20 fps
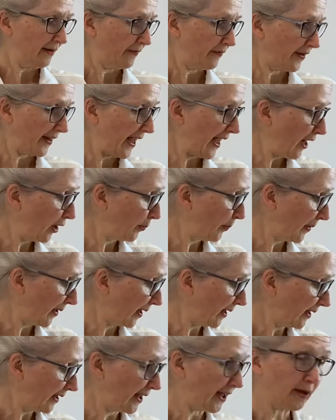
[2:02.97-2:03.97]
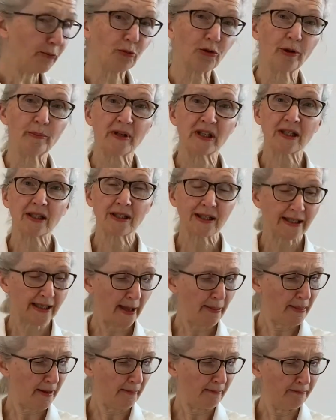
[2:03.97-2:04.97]
for the helper he'd promised to
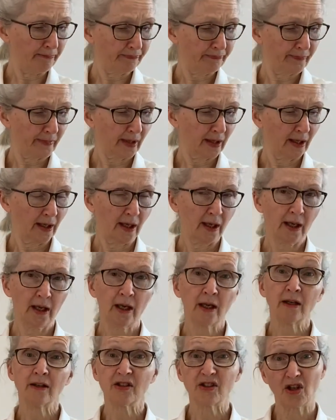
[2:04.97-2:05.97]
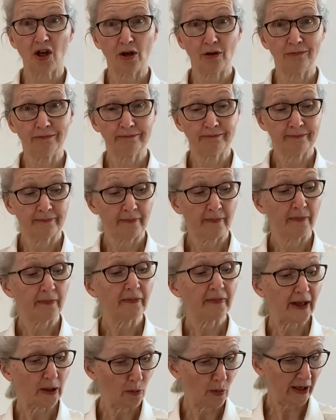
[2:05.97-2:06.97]
send them. So
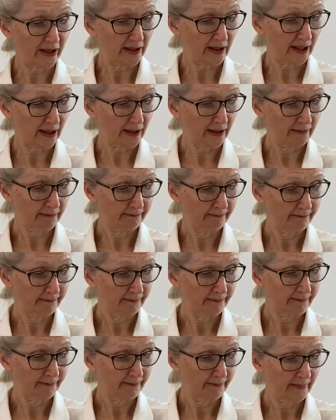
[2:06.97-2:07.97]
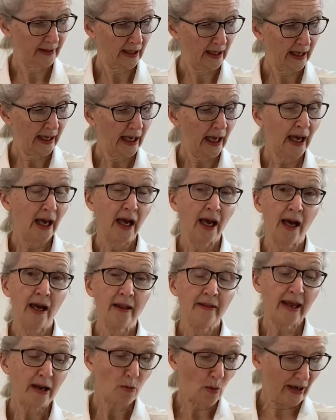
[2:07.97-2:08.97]
they waited.
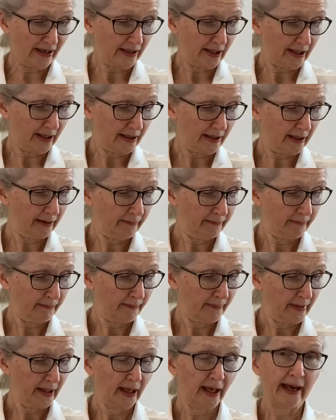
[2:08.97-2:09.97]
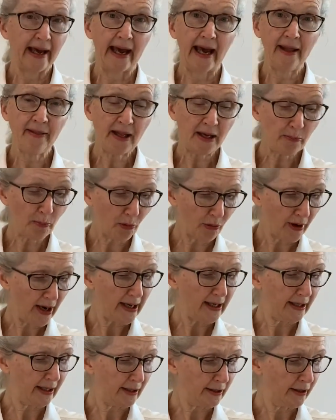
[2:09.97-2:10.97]
They waited and they
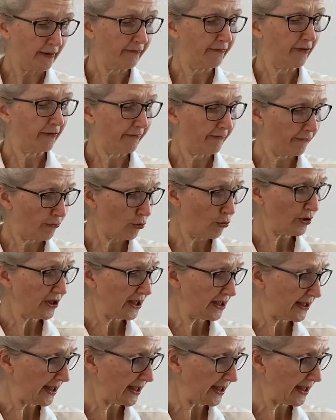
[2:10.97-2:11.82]
prayed for 40